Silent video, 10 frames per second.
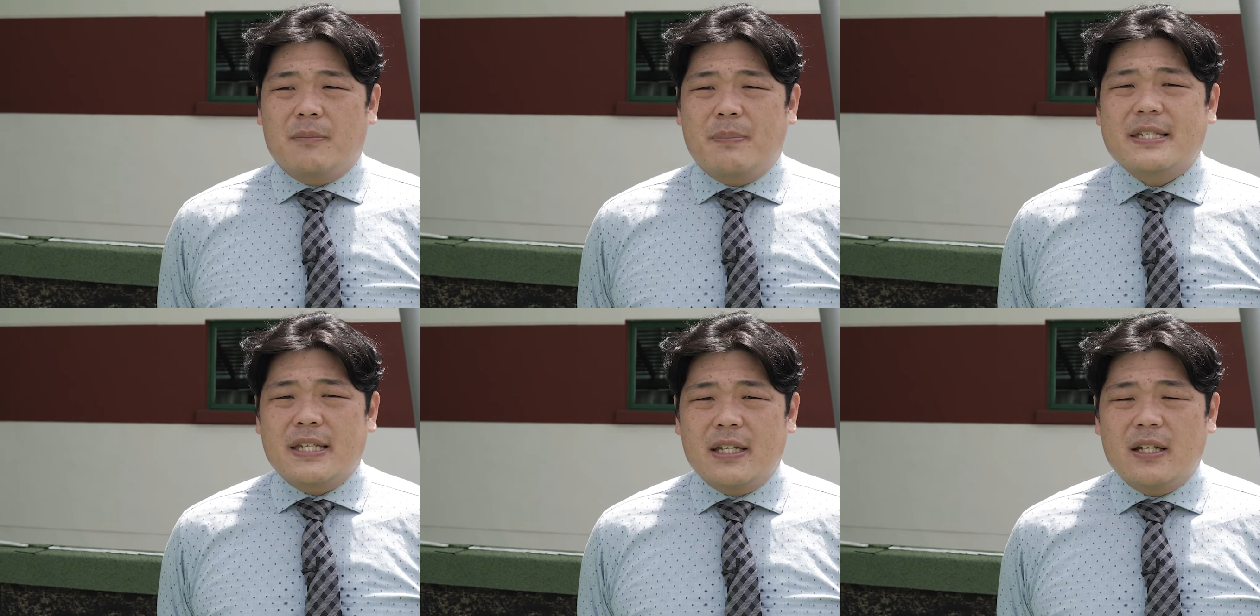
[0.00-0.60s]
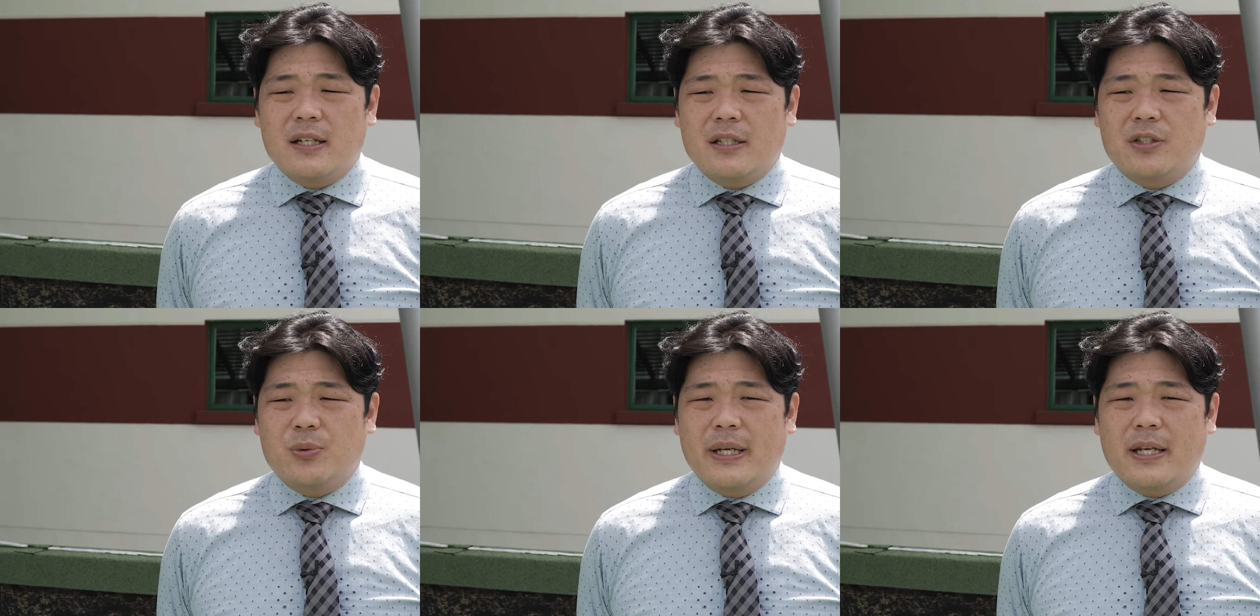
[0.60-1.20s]
busy
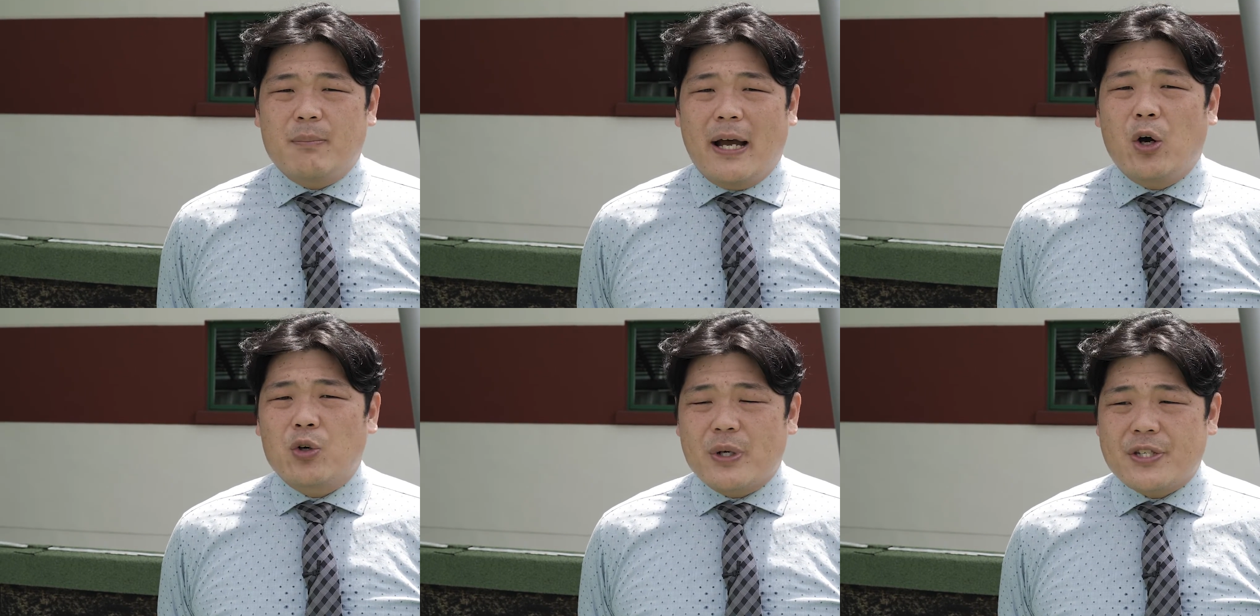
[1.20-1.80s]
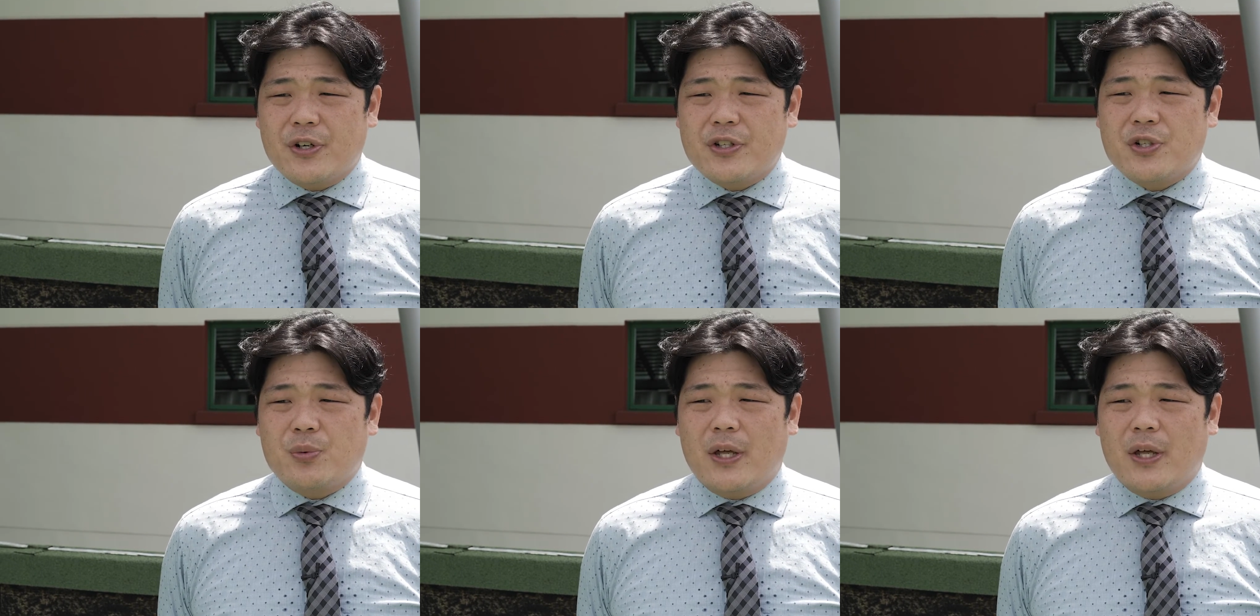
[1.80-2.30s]
doing my own research,